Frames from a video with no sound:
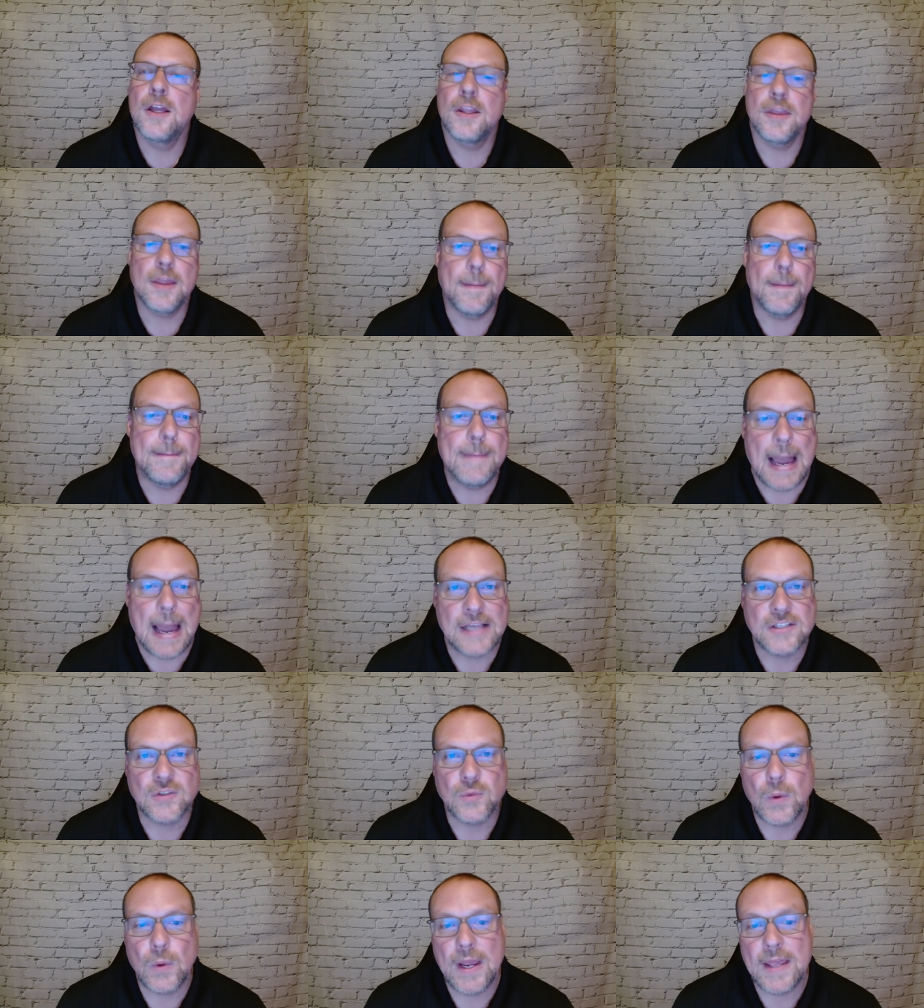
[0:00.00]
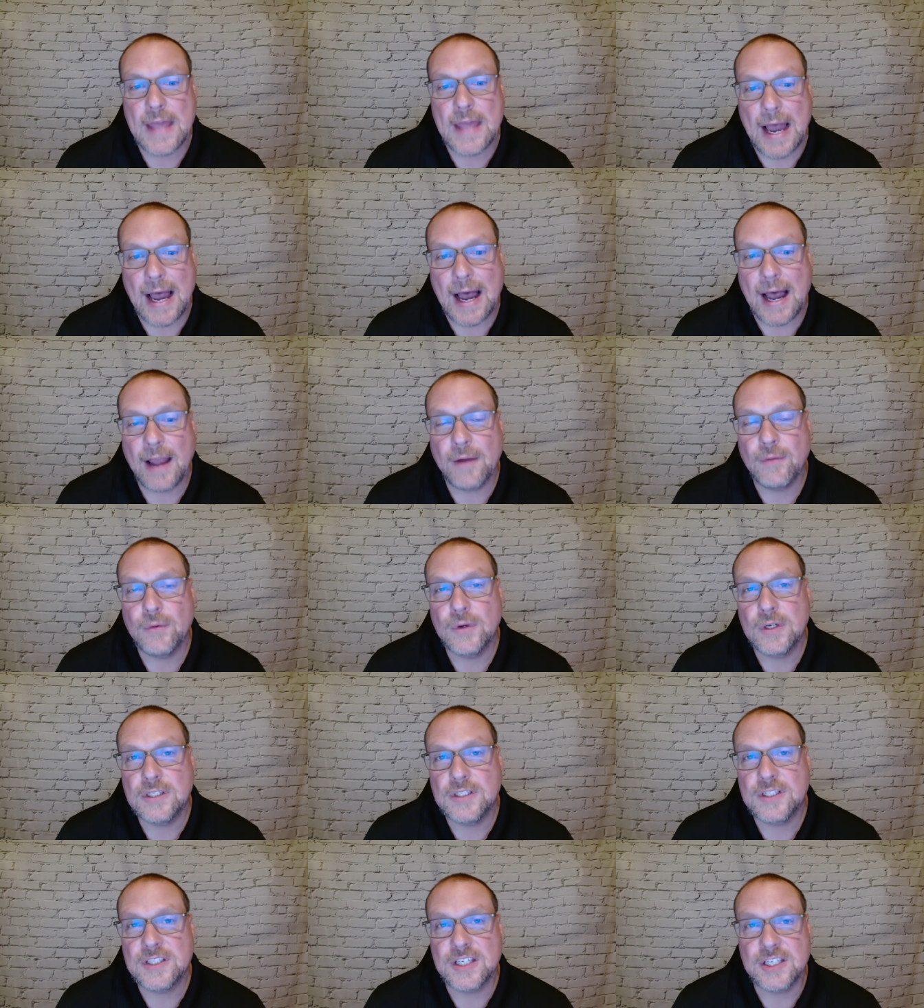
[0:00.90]
The best way that I
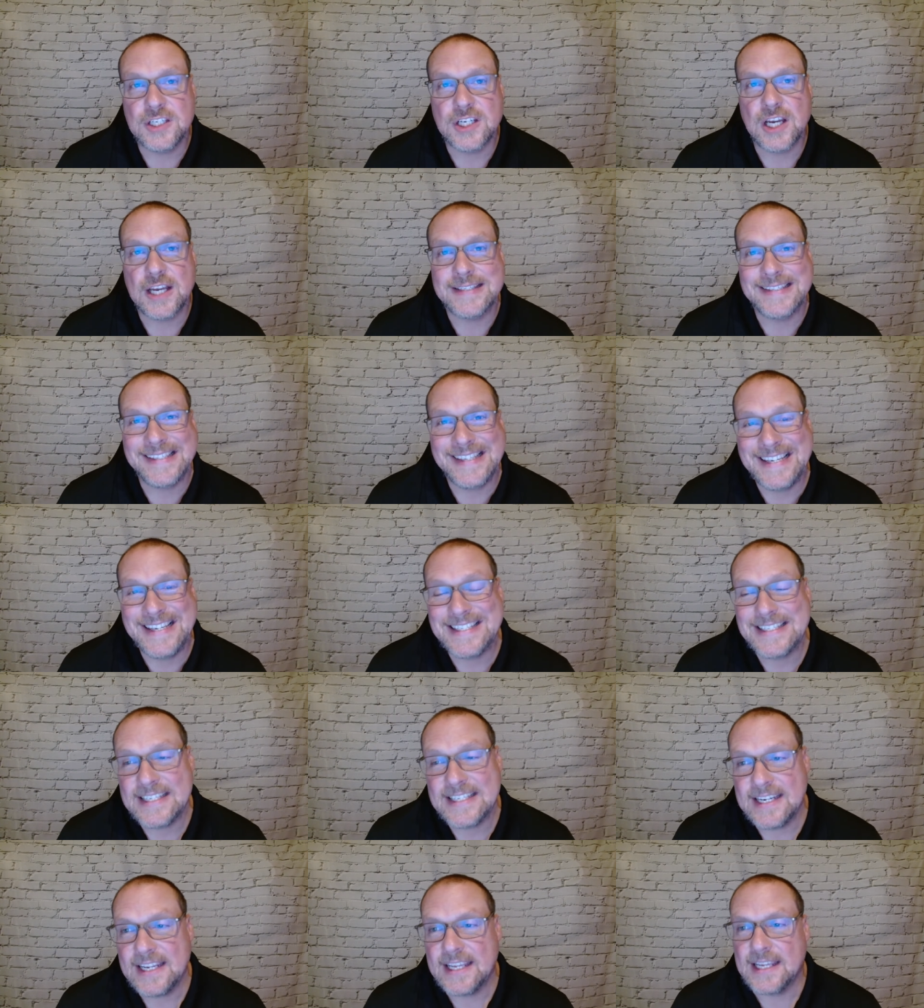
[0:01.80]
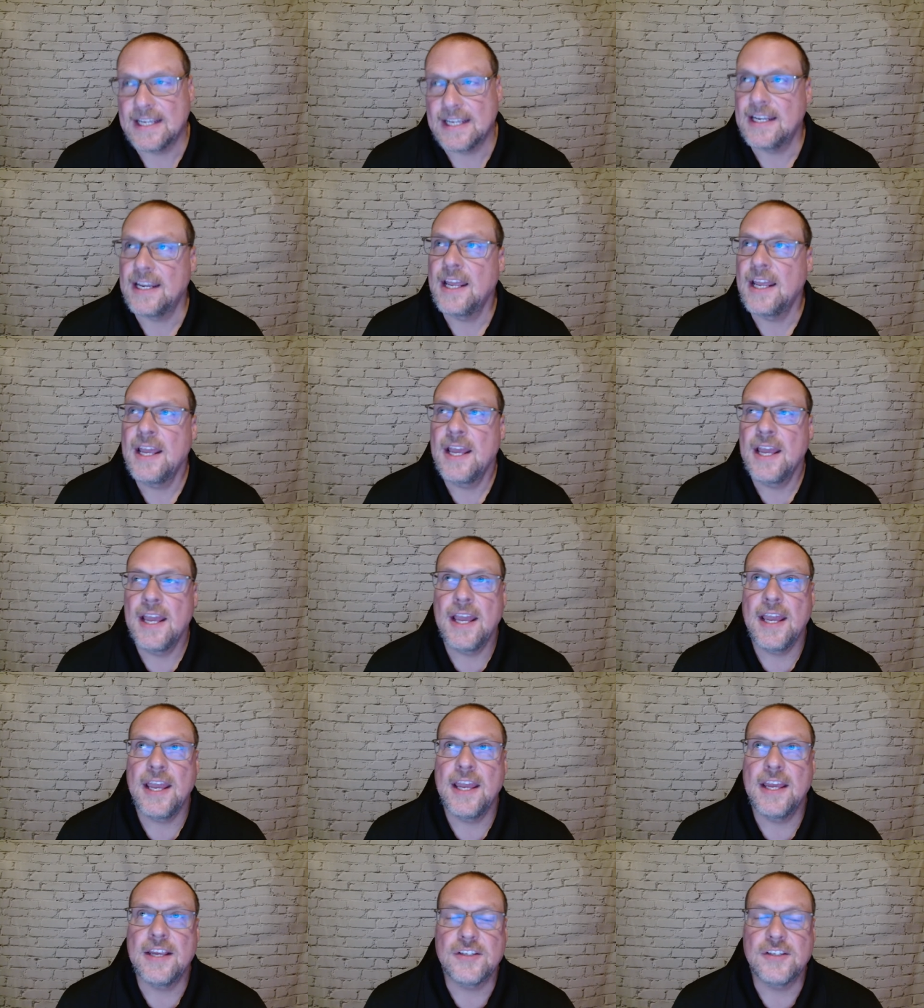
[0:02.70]
would suggest easing in
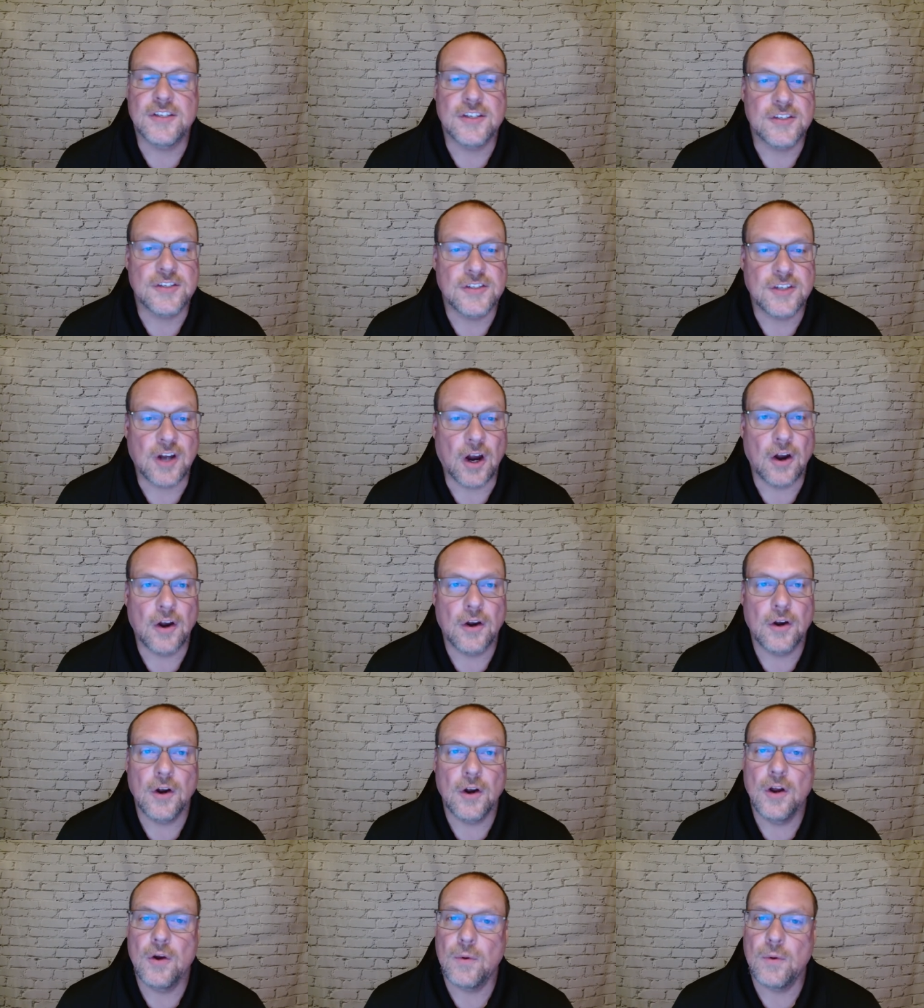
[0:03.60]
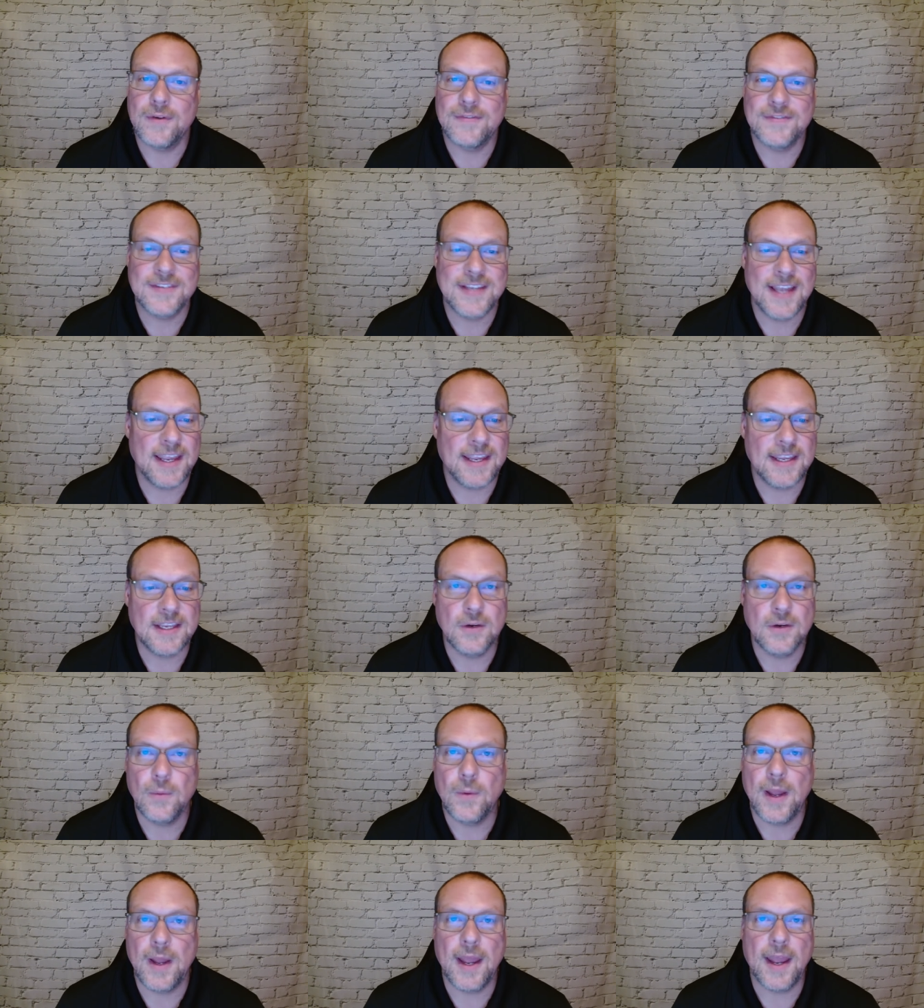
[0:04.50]
is to start with taking
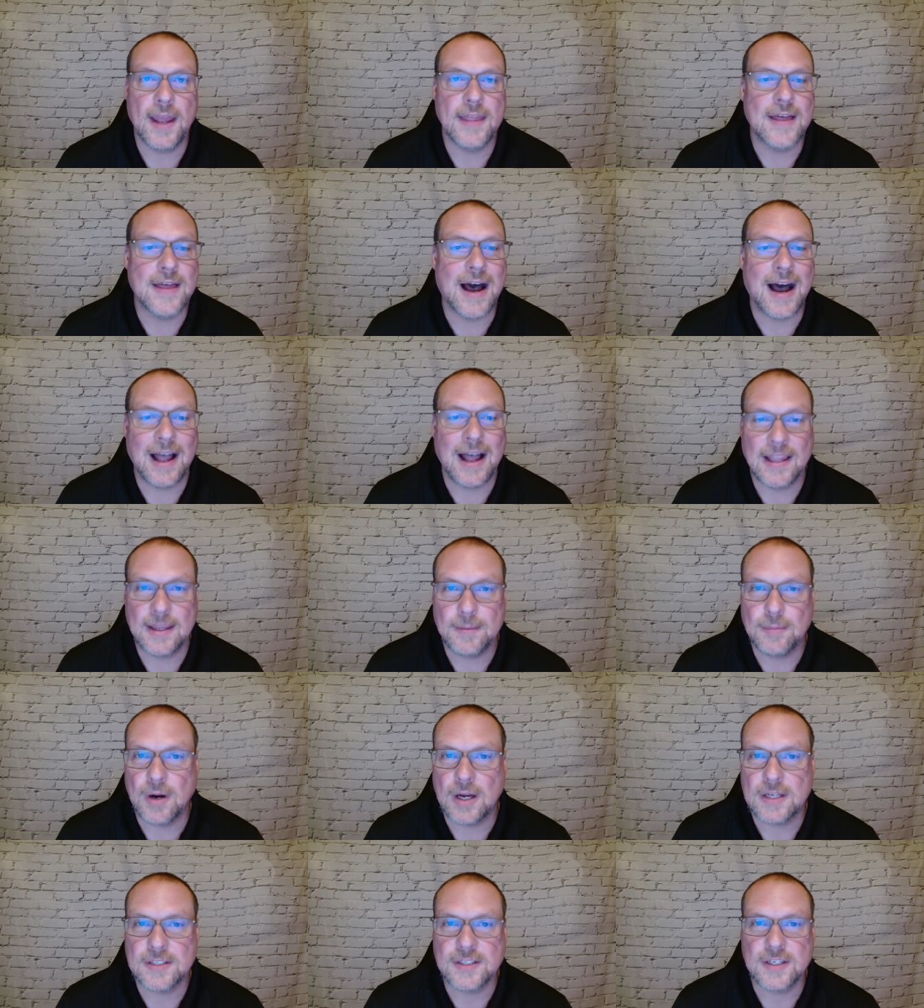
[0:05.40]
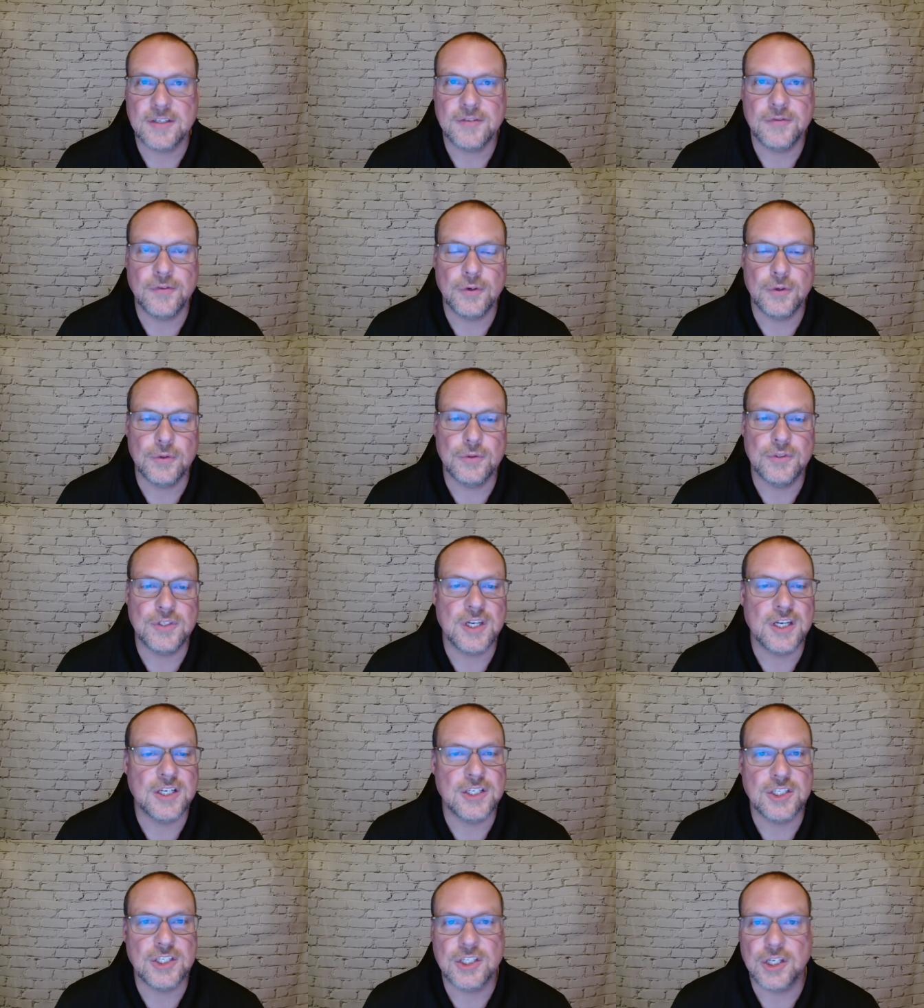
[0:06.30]
away the highly processed foods
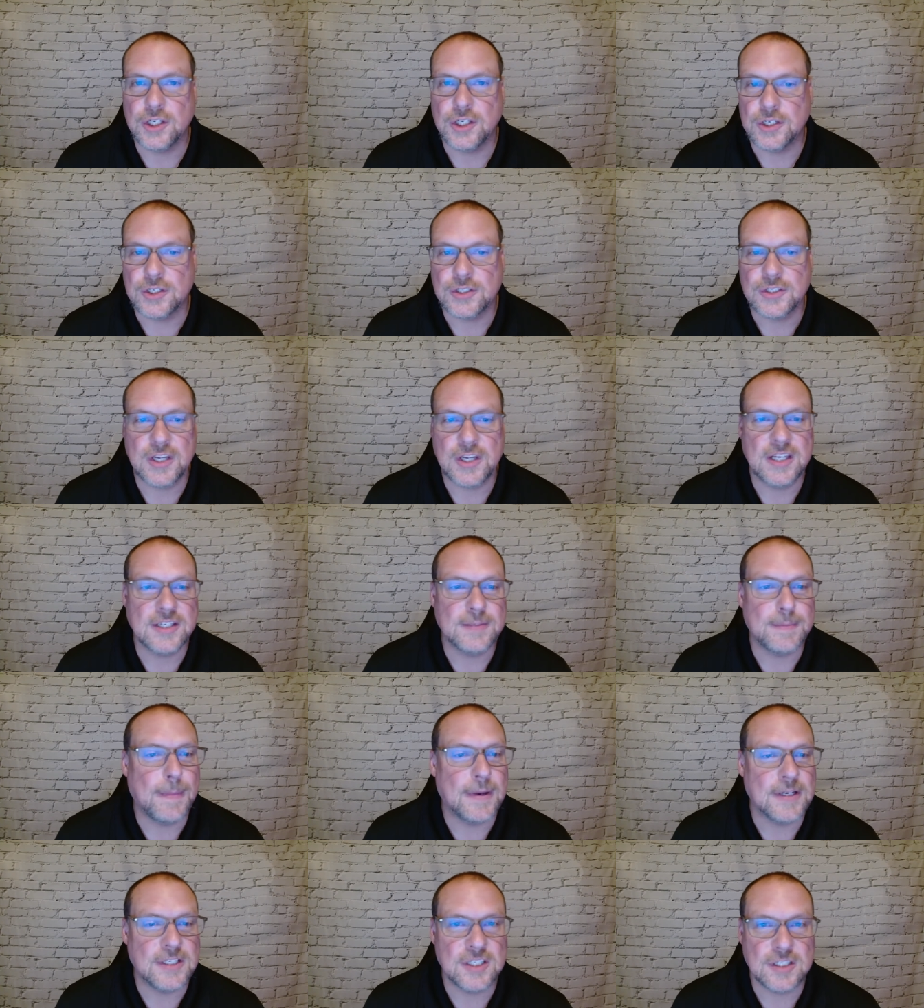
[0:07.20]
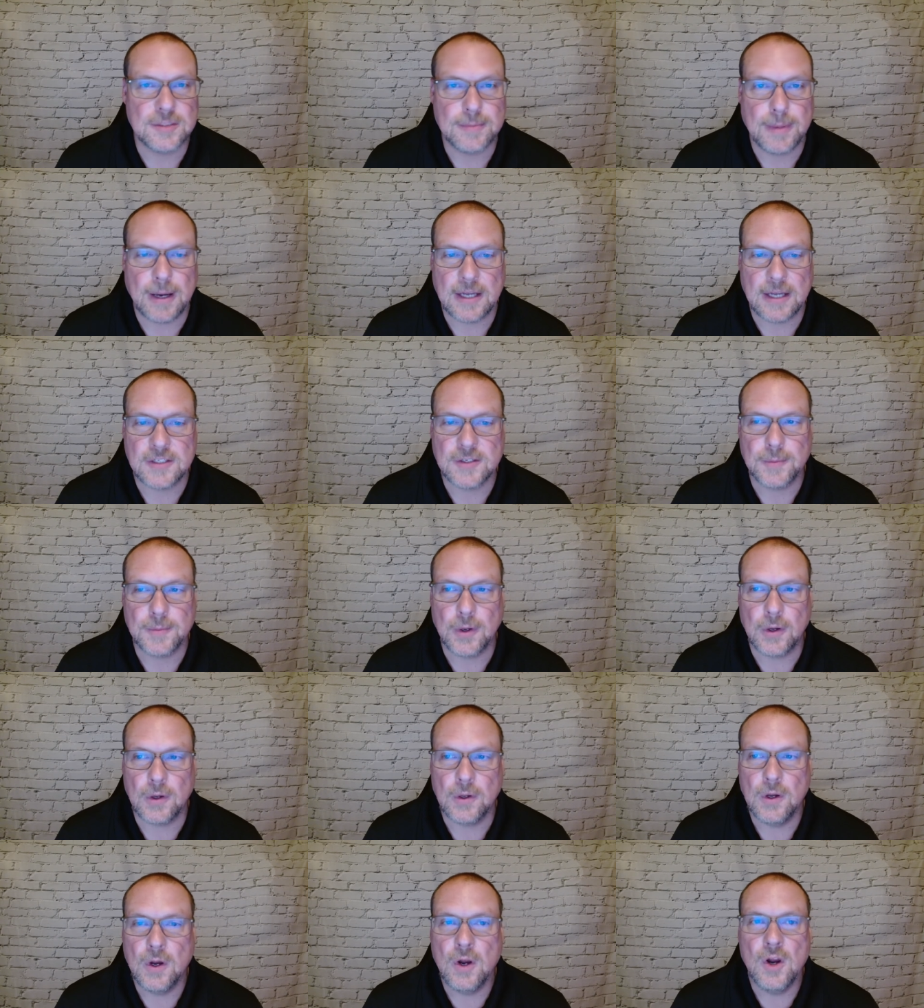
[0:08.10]
and sugars as much as
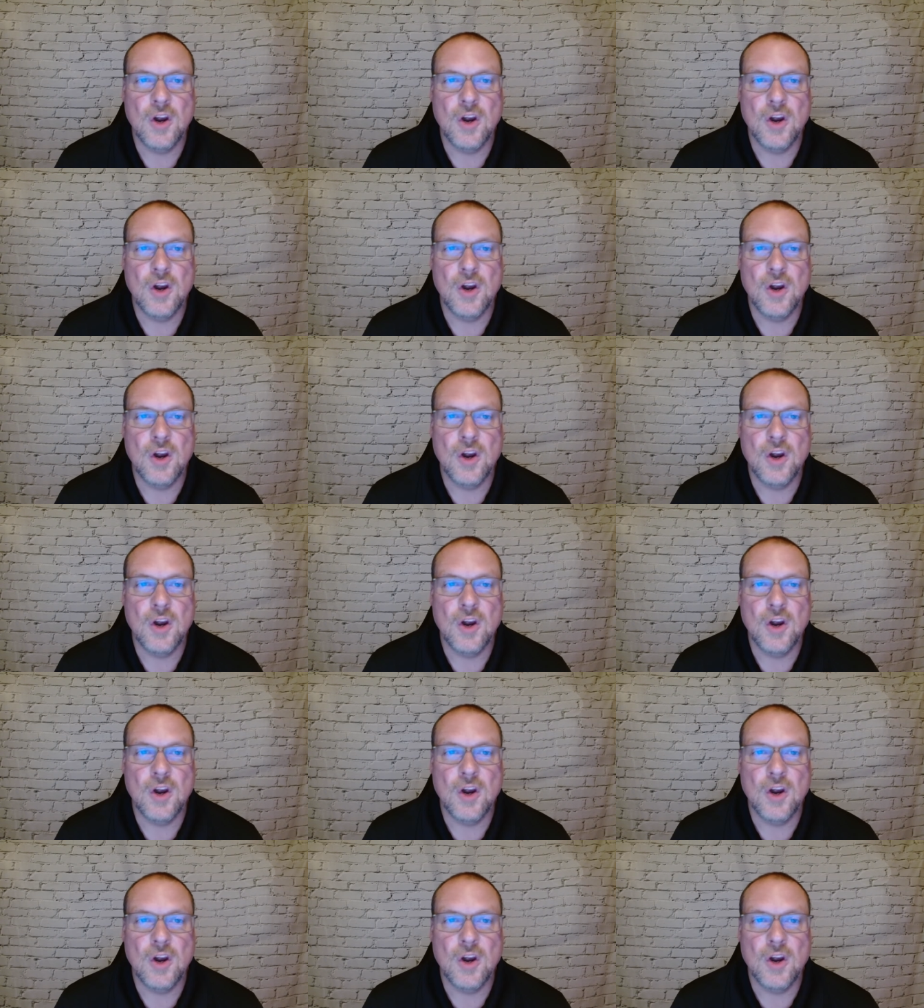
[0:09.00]
possible.